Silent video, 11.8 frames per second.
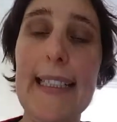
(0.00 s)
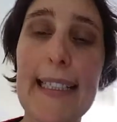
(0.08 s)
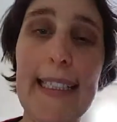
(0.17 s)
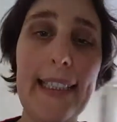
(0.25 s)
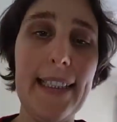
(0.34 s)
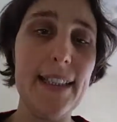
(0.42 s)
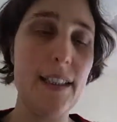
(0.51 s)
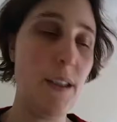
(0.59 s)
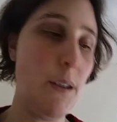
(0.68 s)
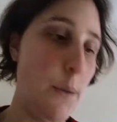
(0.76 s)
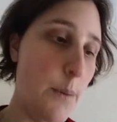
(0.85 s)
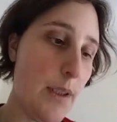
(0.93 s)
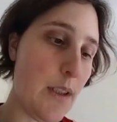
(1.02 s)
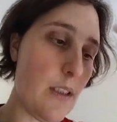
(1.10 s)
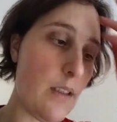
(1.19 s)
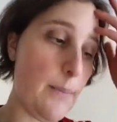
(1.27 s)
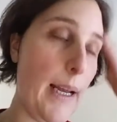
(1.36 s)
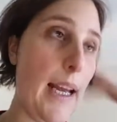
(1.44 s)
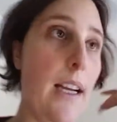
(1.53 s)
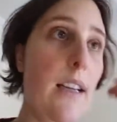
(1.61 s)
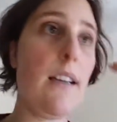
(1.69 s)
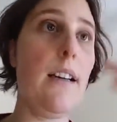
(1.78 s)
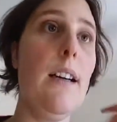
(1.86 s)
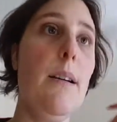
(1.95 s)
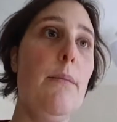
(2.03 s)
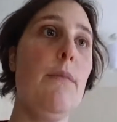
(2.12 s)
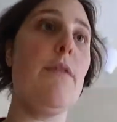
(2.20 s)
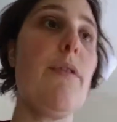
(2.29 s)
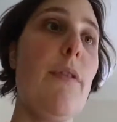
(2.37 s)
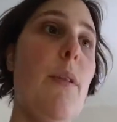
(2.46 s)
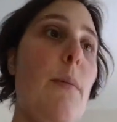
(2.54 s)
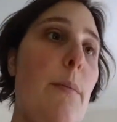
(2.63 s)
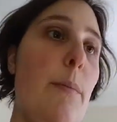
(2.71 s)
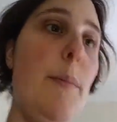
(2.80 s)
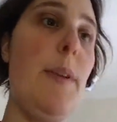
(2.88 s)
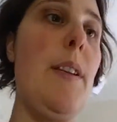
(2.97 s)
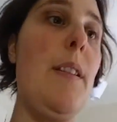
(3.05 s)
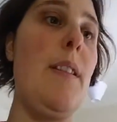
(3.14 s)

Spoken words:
Hiya, so we're just back from